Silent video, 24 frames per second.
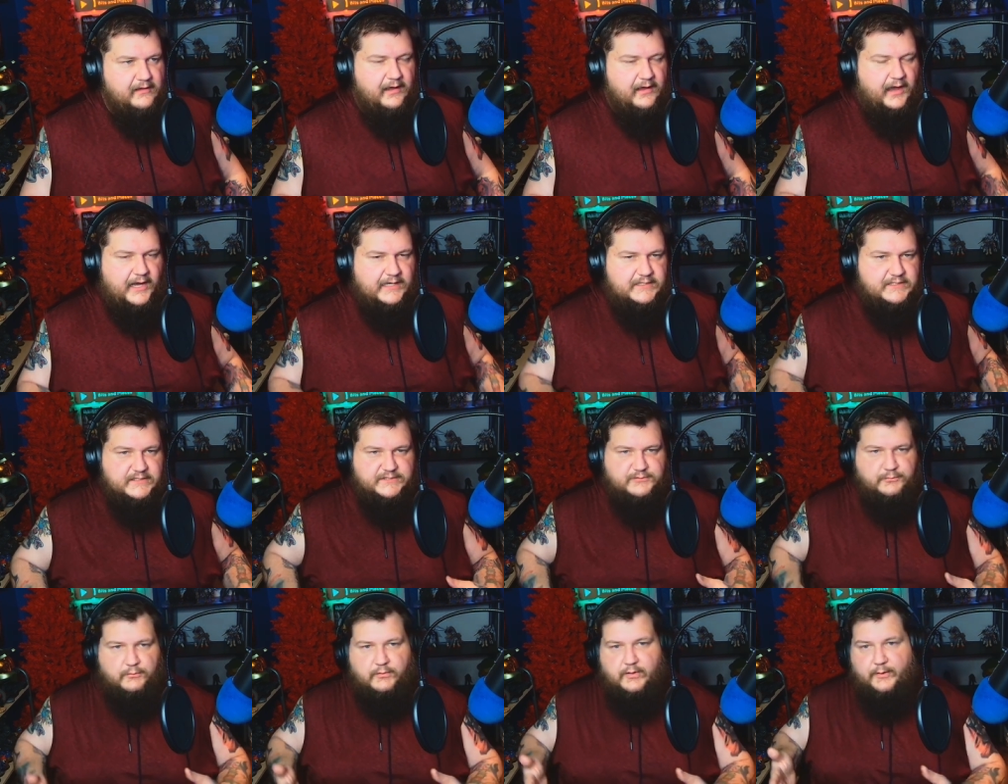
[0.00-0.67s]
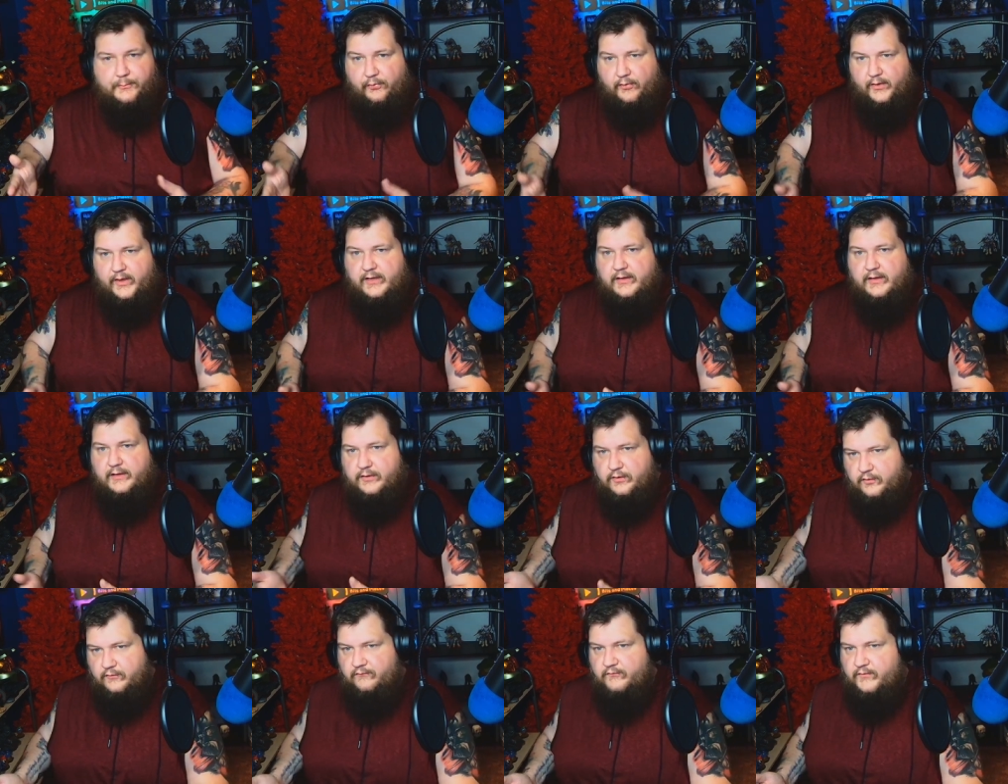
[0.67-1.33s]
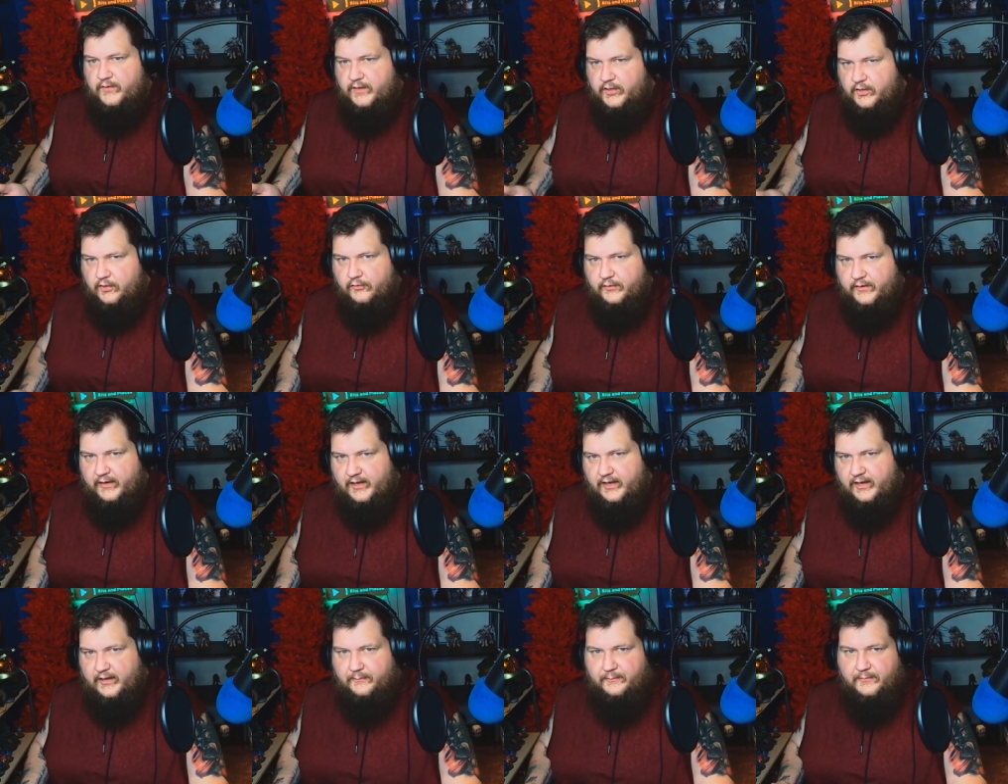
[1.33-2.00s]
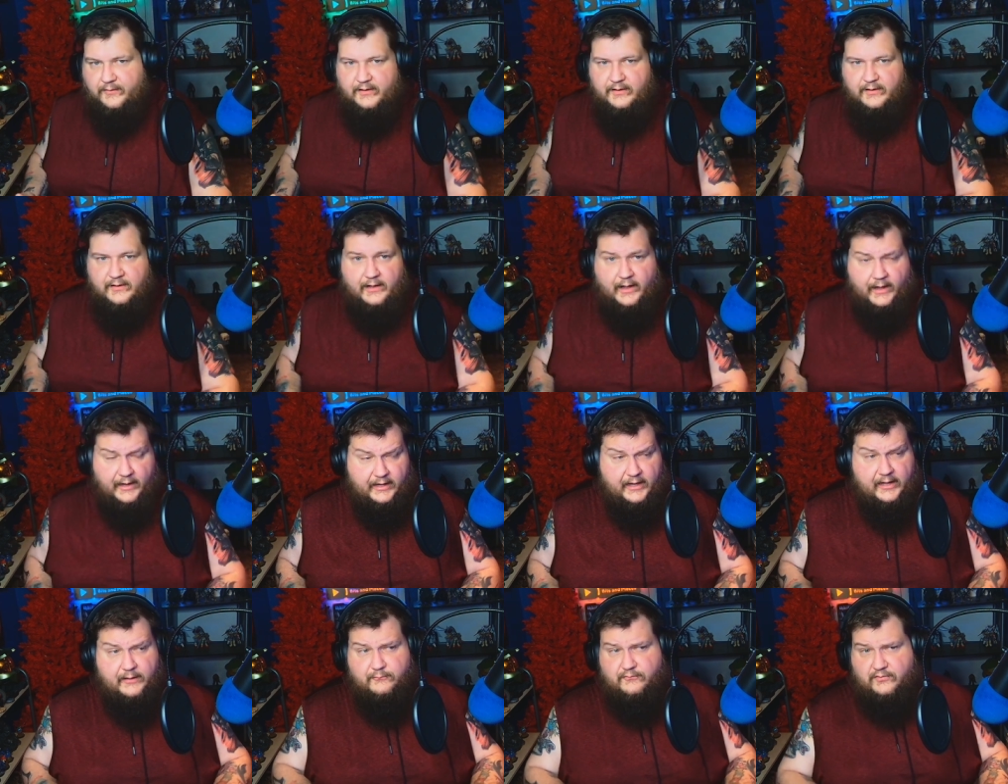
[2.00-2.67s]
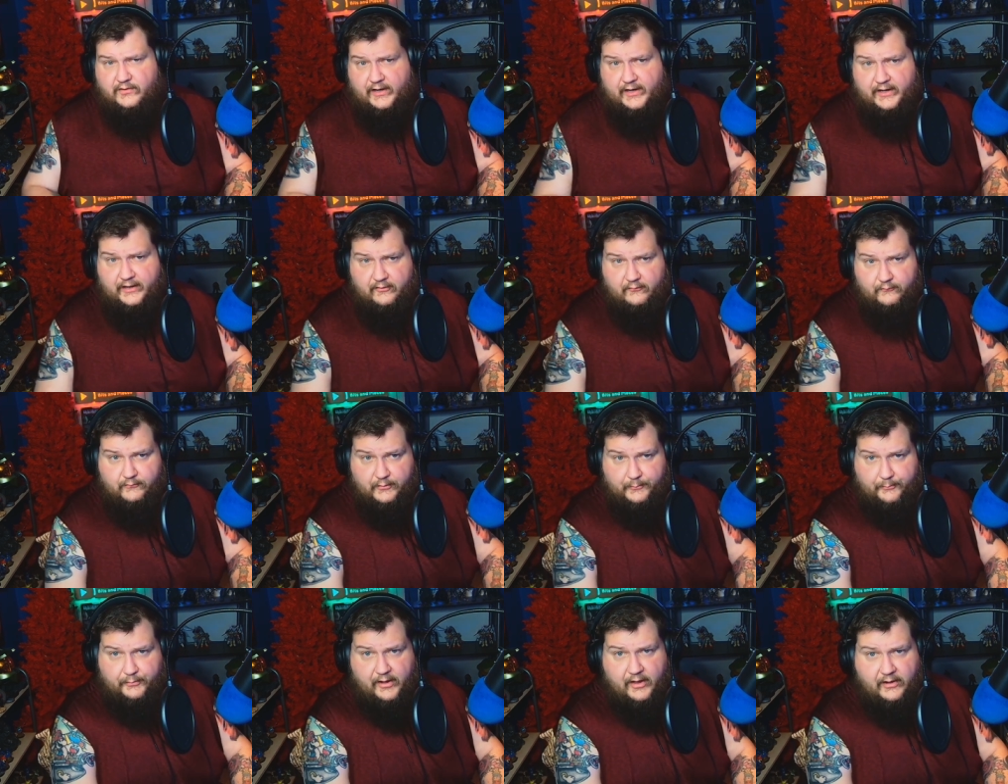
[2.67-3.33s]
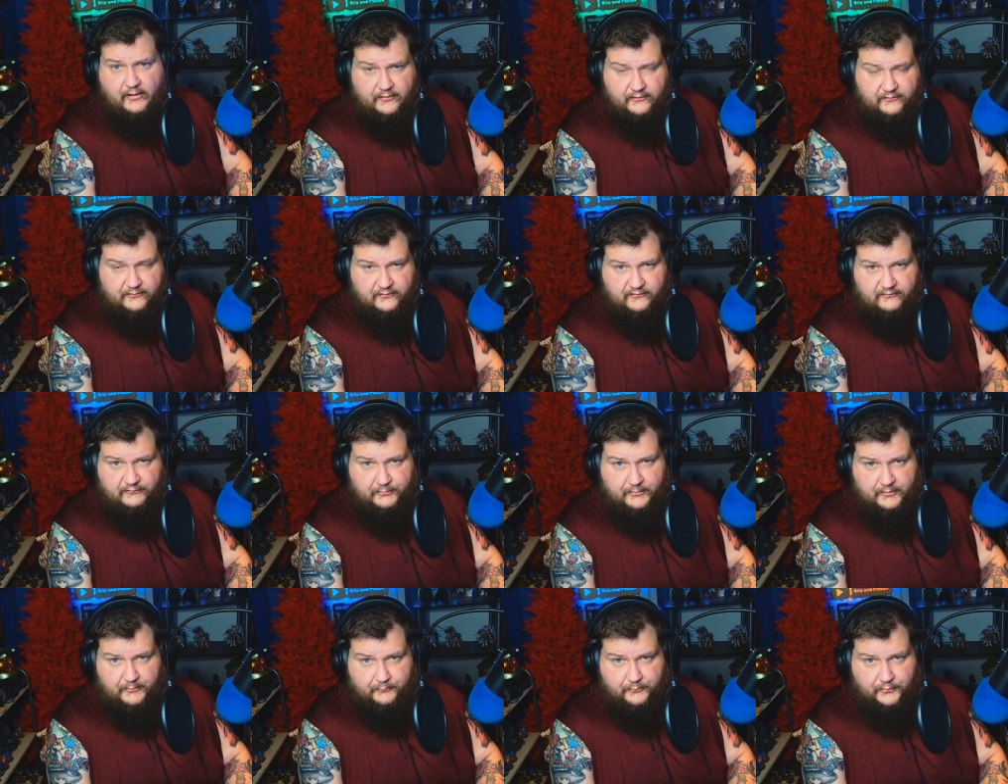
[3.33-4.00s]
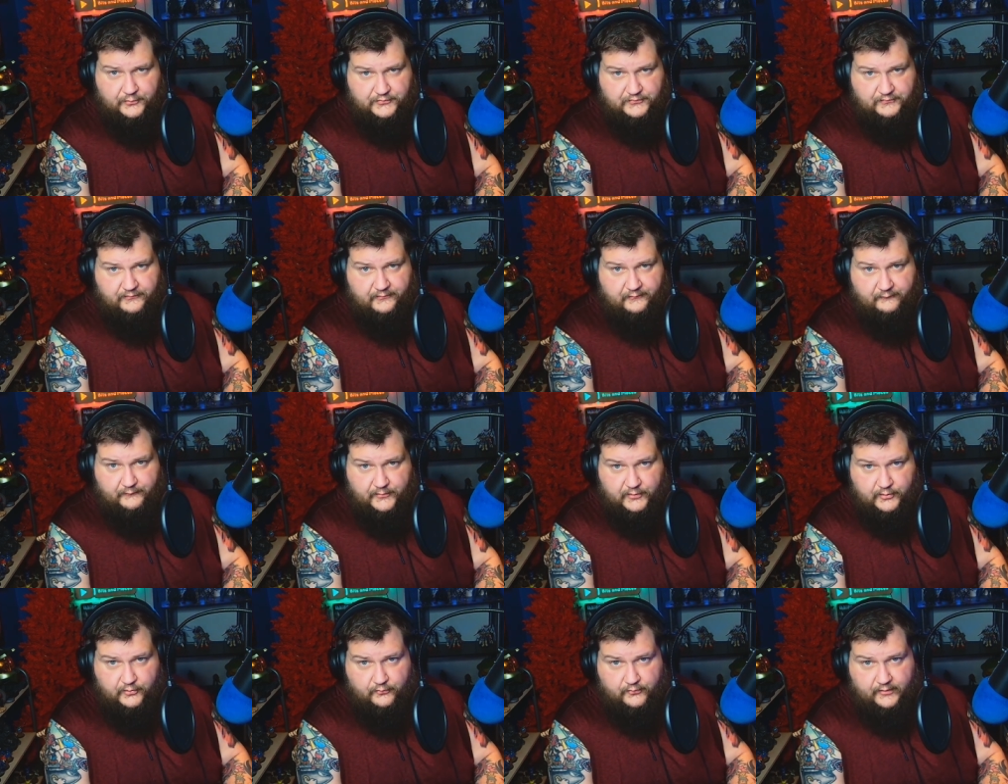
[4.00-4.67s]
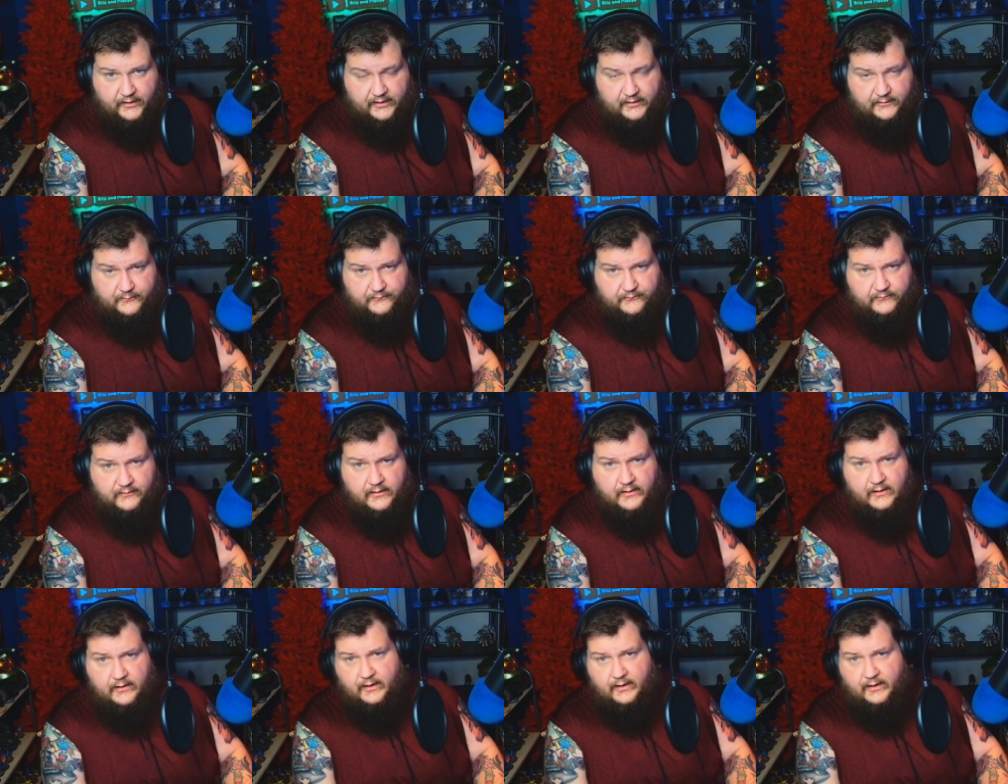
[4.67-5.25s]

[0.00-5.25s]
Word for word: i just want to play a good video game i am tired of the politics being pushed into video games